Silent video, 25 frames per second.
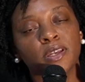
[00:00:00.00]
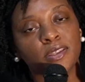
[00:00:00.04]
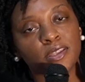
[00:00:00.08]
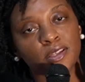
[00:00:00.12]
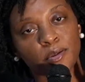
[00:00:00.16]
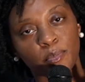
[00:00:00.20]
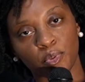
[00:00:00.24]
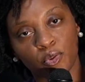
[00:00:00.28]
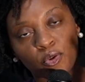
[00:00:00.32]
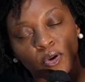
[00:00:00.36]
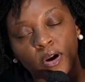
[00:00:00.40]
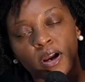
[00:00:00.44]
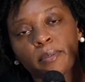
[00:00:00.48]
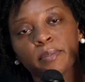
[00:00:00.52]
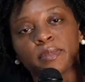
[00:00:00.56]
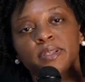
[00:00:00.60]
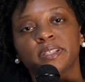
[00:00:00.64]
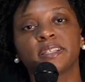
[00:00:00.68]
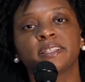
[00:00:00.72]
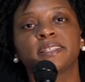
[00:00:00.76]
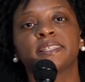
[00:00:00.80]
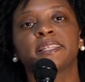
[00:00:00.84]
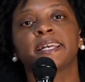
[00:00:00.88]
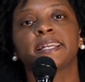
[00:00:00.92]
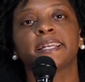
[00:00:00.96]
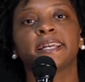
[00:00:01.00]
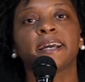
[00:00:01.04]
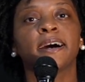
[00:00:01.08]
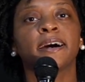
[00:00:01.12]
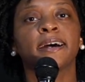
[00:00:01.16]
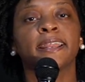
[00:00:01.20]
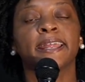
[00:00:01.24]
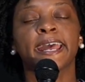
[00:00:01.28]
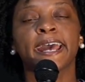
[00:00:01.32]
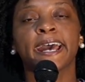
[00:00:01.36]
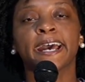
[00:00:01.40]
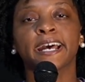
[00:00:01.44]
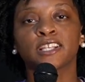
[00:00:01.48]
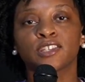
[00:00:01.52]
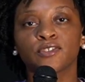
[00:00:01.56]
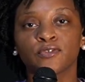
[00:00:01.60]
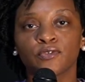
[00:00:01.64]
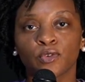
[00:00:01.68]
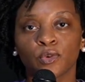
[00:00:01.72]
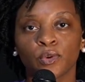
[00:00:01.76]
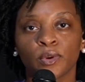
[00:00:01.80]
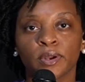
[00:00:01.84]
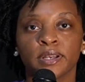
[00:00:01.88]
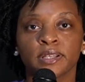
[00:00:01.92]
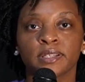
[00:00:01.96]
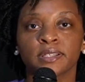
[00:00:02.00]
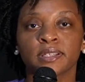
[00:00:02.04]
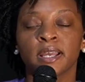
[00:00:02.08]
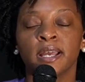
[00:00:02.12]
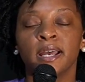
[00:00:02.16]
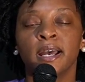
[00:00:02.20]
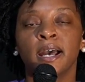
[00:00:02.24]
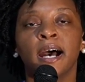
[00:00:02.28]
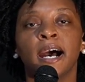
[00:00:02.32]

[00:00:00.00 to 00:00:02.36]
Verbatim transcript: the promises that God has for us.